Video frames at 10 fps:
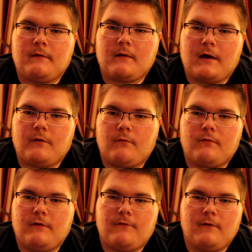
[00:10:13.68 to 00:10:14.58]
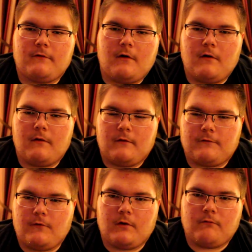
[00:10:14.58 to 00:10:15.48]
I don't really feel this
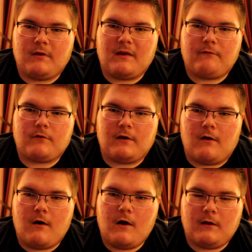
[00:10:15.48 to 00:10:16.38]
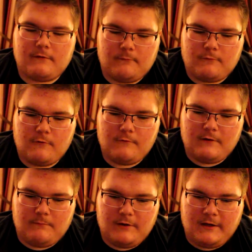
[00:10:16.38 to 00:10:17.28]
phone really ever get hot unless I'm charging
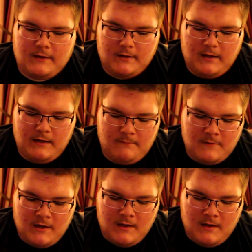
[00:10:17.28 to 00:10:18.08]
and playing a game.